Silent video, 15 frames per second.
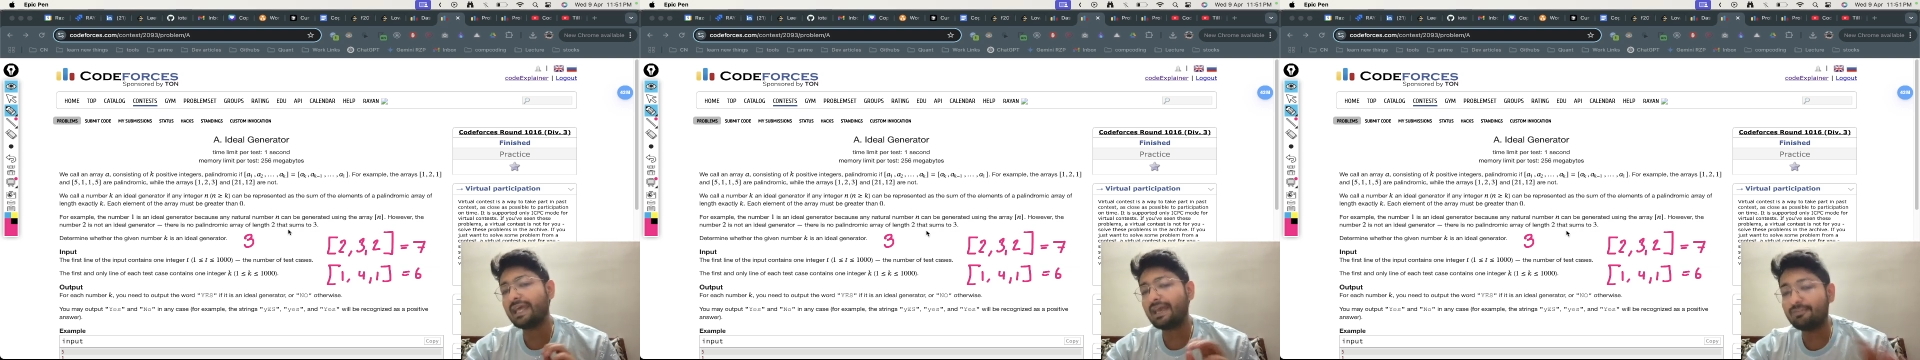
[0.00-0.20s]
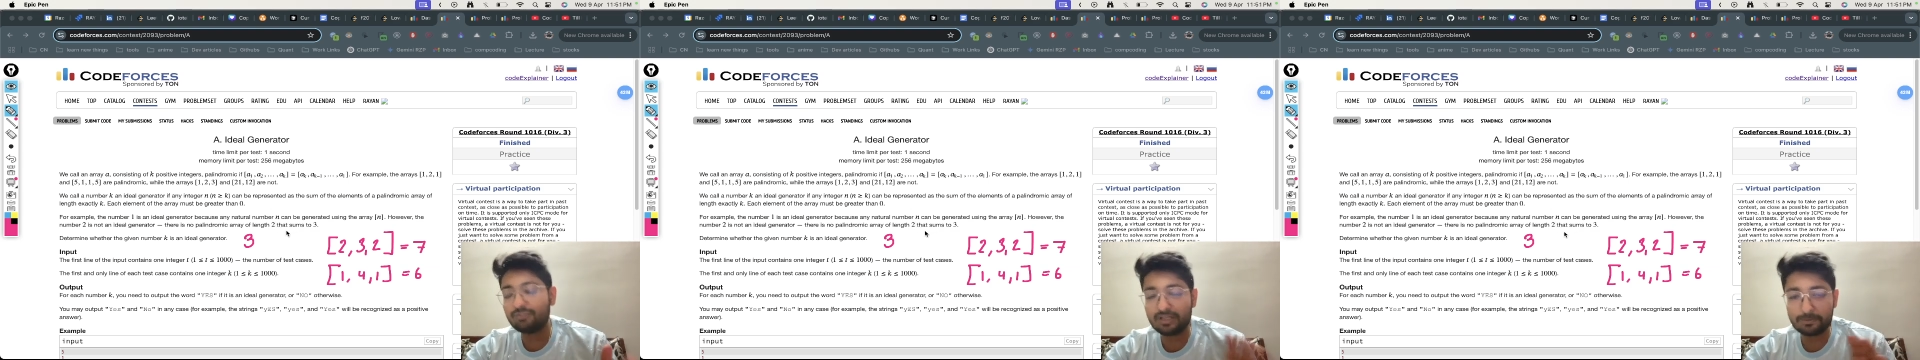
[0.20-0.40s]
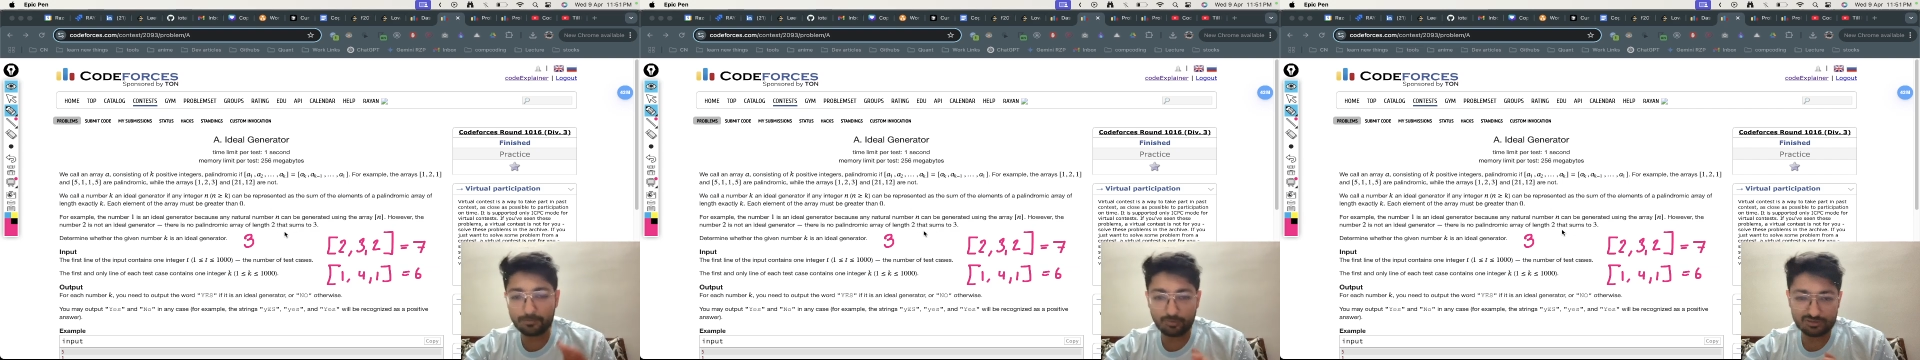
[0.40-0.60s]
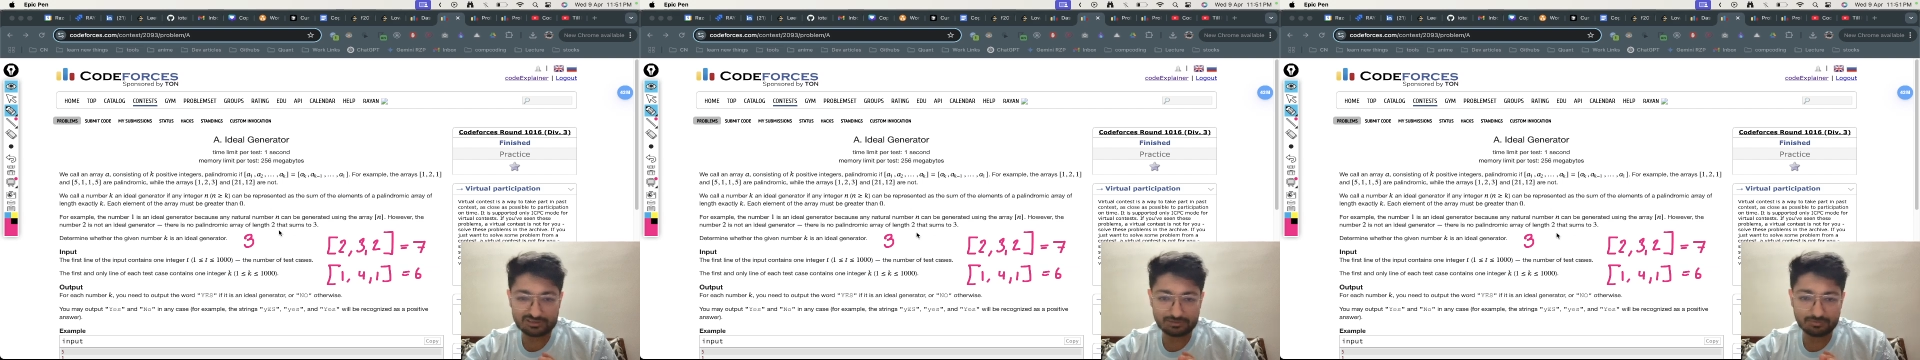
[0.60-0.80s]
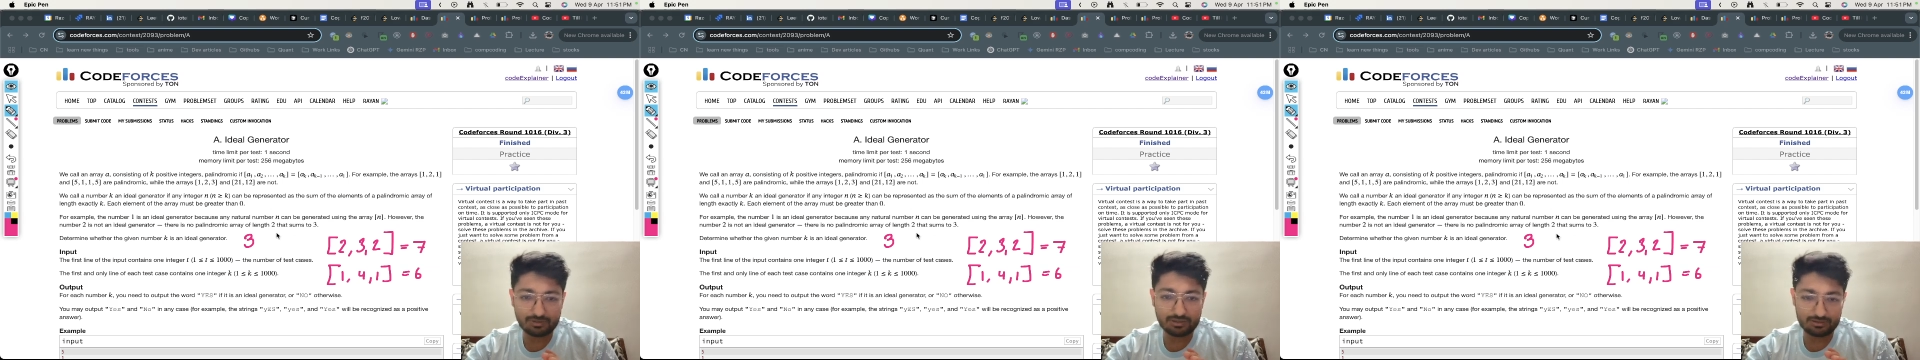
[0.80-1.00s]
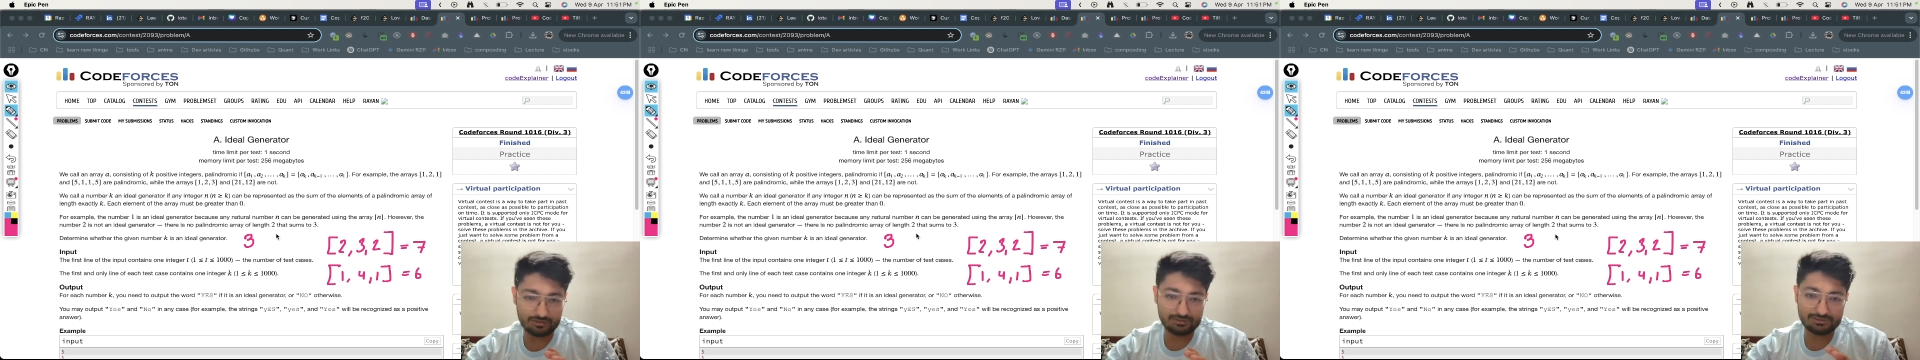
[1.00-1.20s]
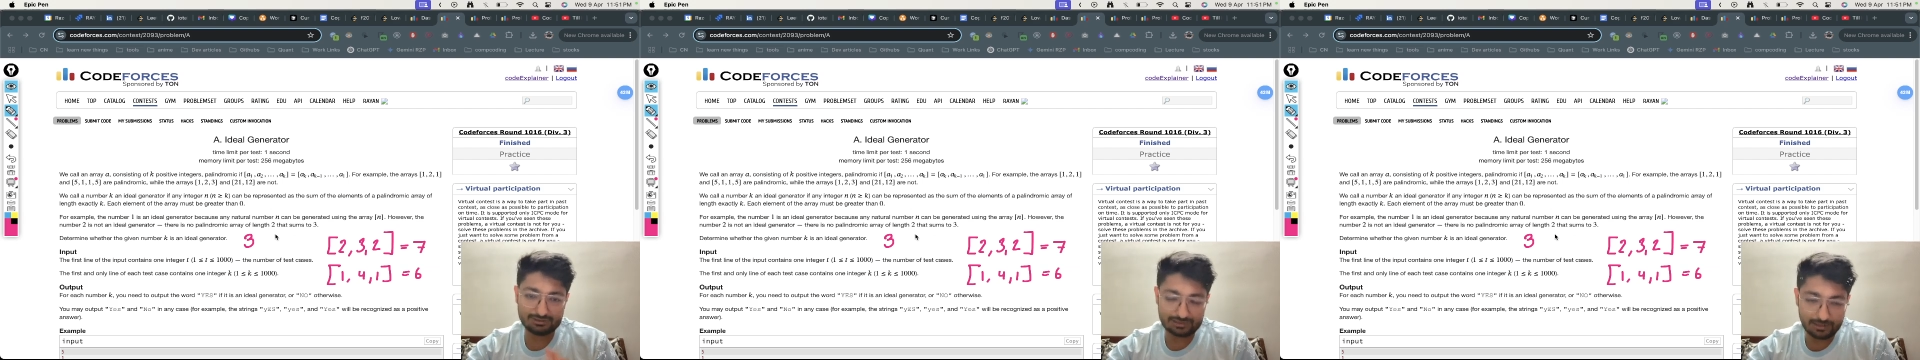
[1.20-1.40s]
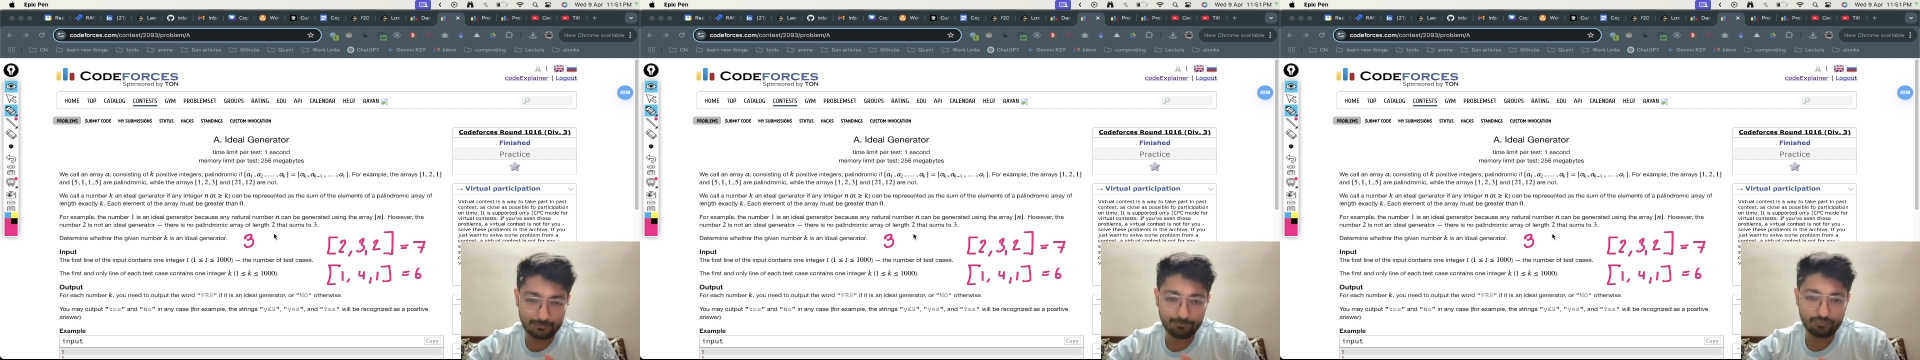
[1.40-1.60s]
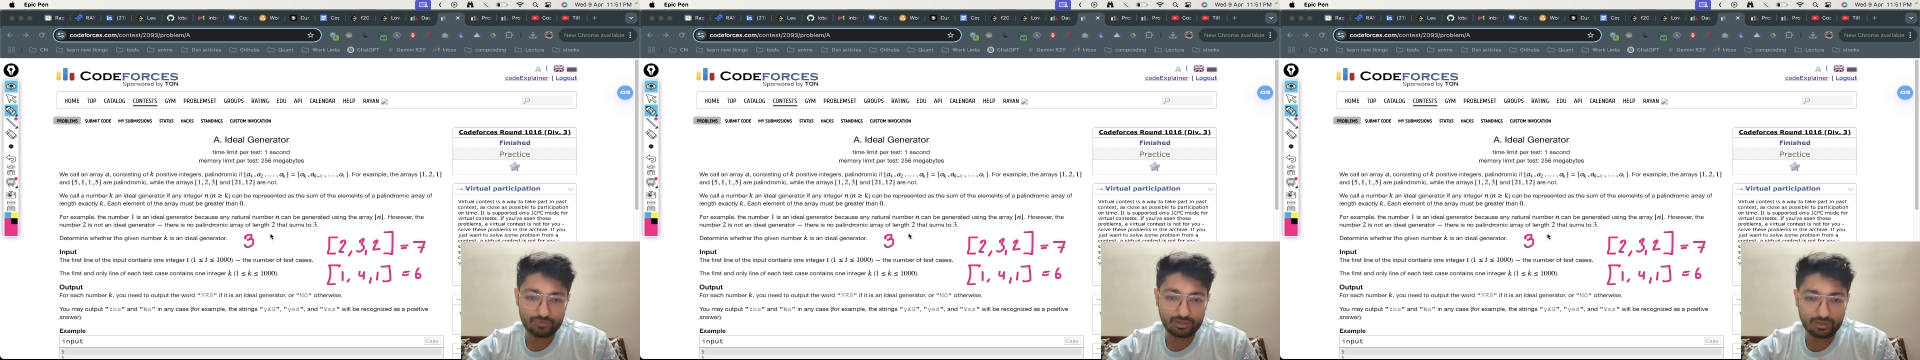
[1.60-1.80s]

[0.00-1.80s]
every possible sum